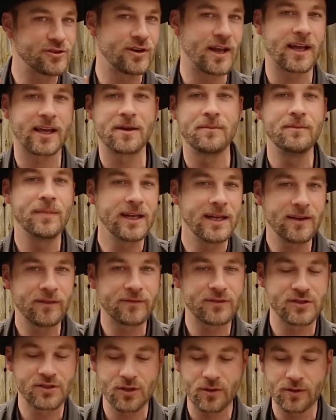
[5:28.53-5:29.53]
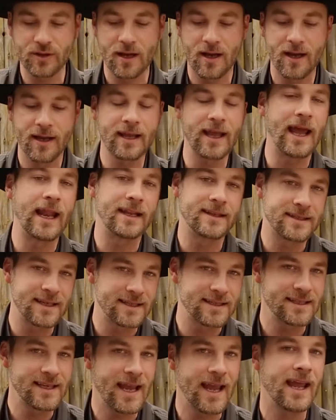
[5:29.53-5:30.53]
You're not committing for so long. And as
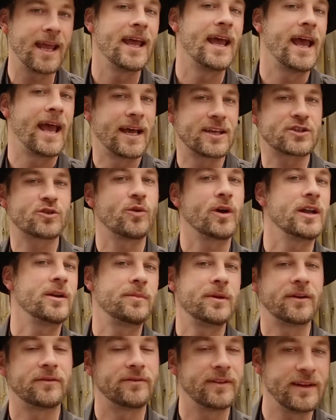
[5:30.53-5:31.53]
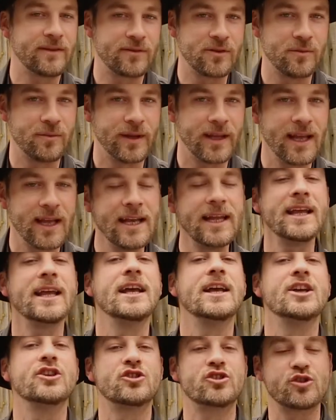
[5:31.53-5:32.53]
I say, has quite a bit of flavor in the beginning,
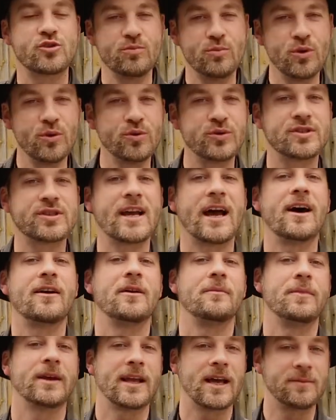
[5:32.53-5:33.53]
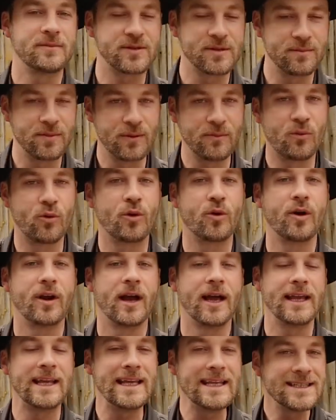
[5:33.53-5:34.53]
smooths out and becomes a bit
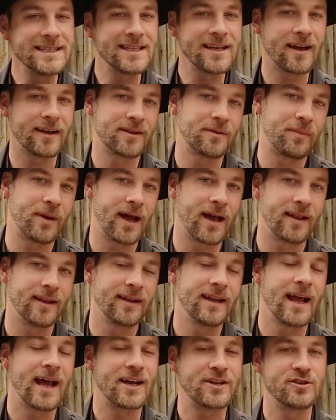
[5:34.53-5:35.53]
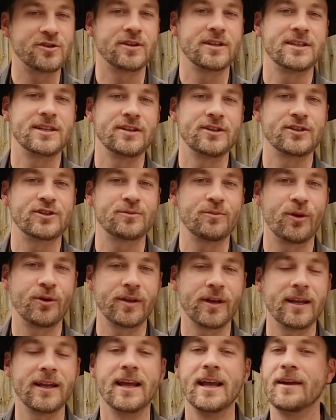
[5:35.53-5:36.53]
more easy on the palate as you continue to
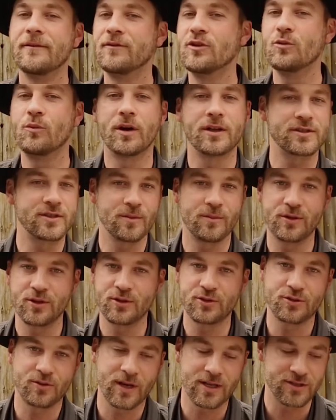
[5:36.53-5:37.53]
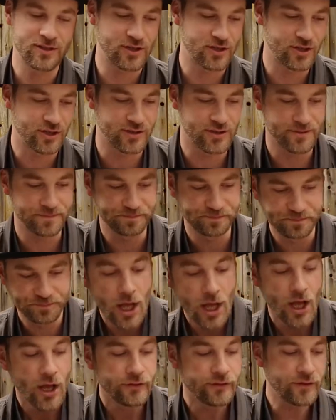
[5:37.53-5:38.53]
smoke it, if you want some of those transitions.
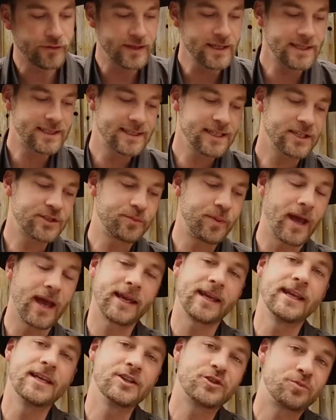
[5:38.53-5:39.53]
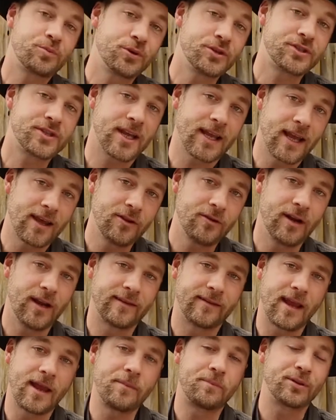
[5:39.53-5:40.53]
So this six pack is put together
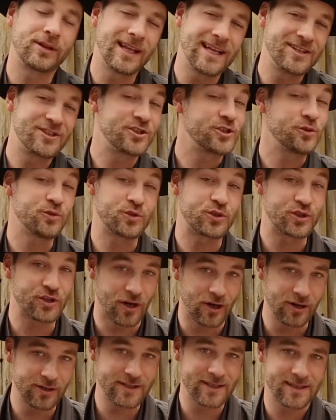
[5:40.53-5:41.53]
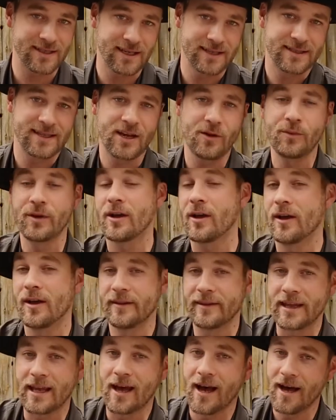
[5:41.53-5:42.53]
as a place to start. As I say, we
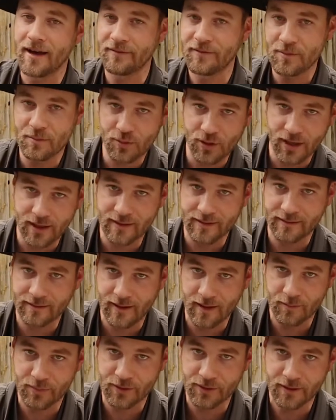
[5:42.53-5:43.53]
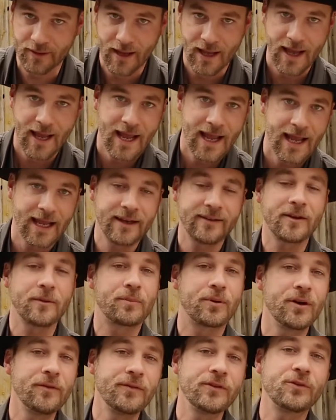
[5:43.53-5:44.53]
call it the coffee break sampler. It is a
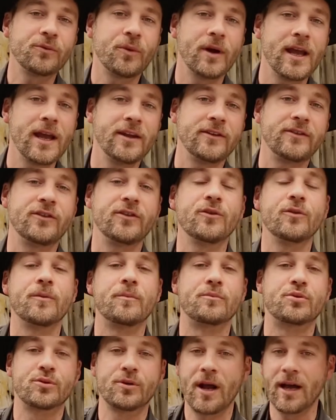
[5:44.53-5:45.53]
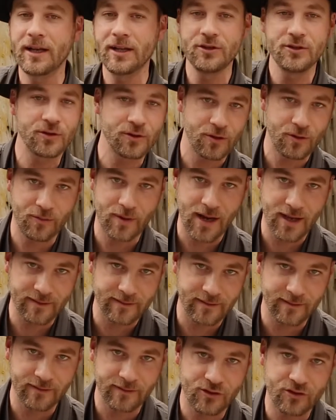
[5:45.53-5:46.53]
perfect way to broaden your
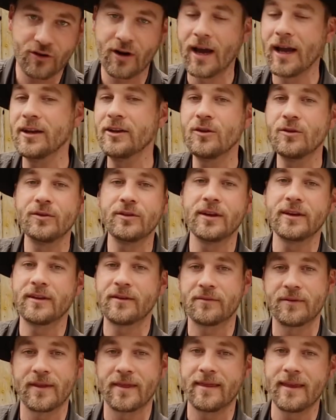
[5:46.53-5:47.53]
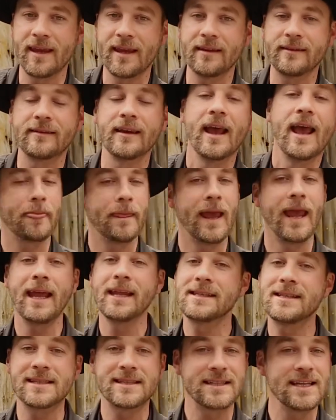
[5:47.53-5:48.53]
horizons, try new different things,
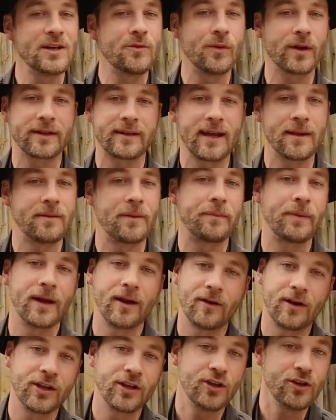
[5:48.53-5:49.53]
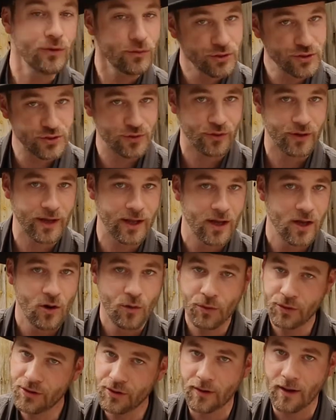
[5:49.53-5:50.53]
and to see what type of pairing you enjoy
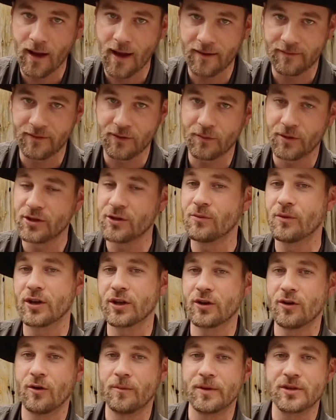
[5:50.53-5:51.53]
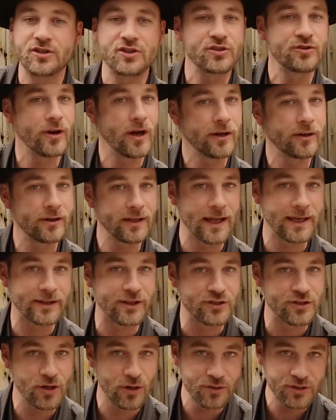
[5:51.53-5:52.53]
with your coffee, whether you want to go a bit stronger like
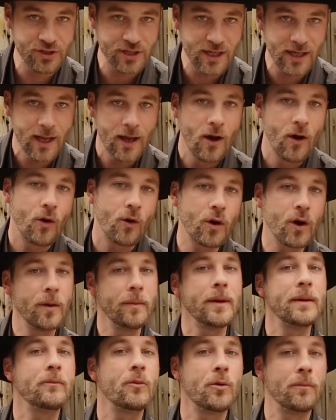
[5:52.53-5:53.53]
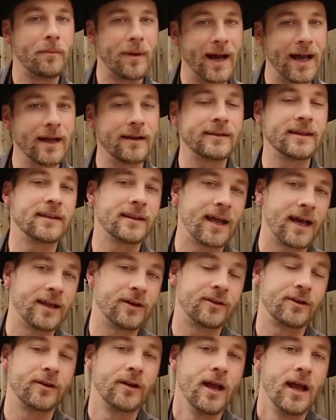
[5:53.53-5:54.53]
the Choshi or a bit more mild and
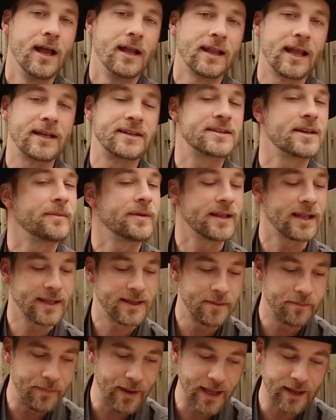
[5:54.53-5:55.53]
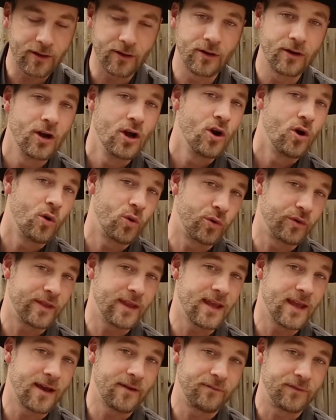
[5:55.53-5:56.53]
lighter like something like the Banger or
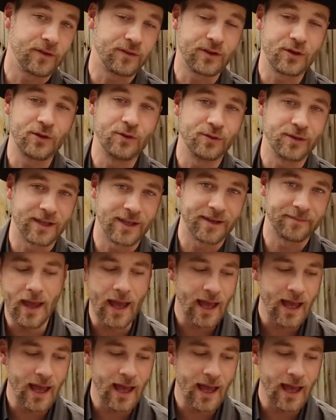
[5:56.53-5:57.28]
the Filthy Hooligan.